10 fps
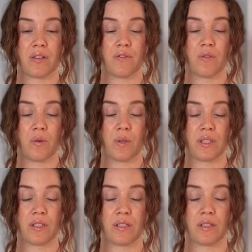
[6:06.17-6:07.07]

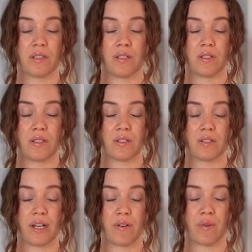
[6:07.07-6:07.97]
forwards,
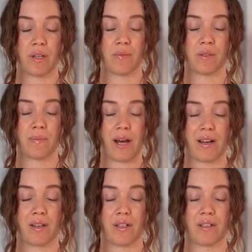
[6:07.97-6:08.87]
side ribs, back.